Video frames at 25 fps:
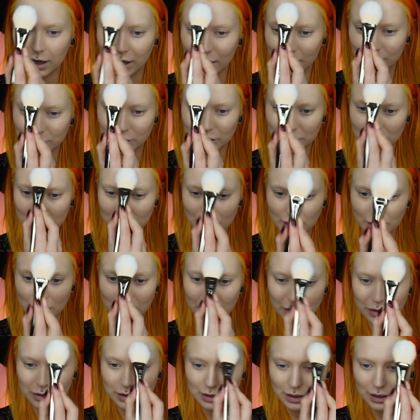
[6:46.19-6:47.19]
and I'm just gonna
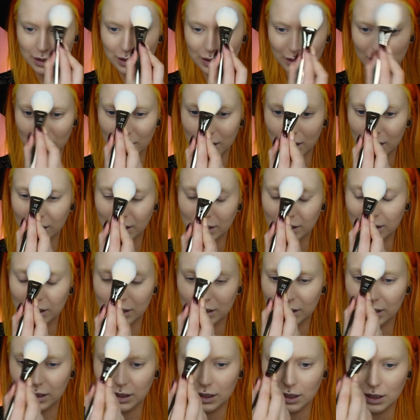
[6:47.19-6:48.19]
use it
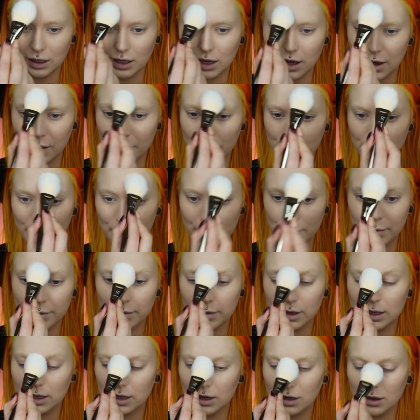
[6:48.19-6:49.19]
in the
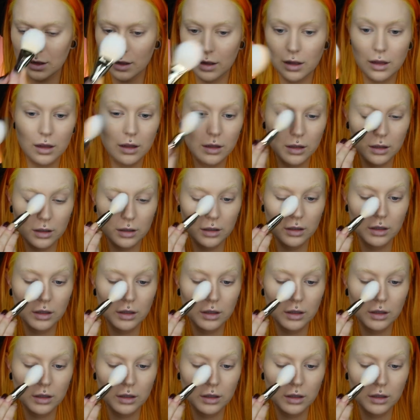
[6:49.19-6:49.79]
middle